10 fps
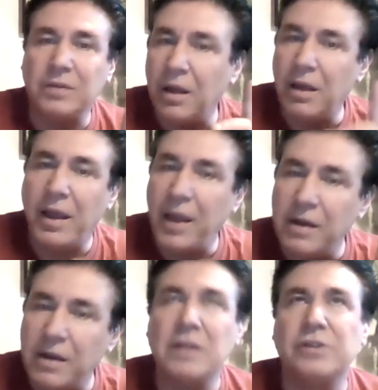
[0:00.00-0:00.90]
I
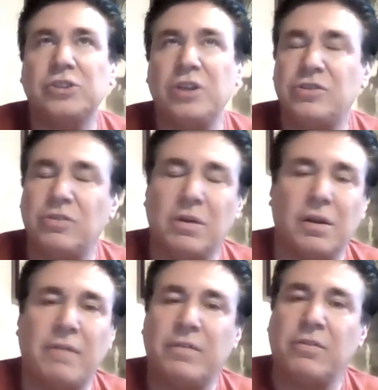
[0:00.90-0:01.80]
had an English teacher in
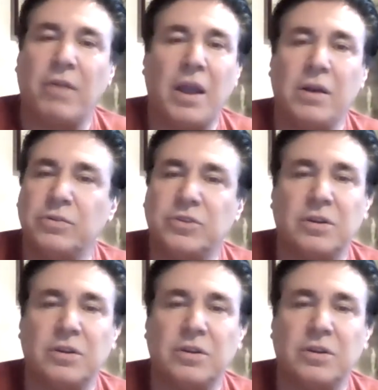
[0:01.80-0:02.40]
11th grade who was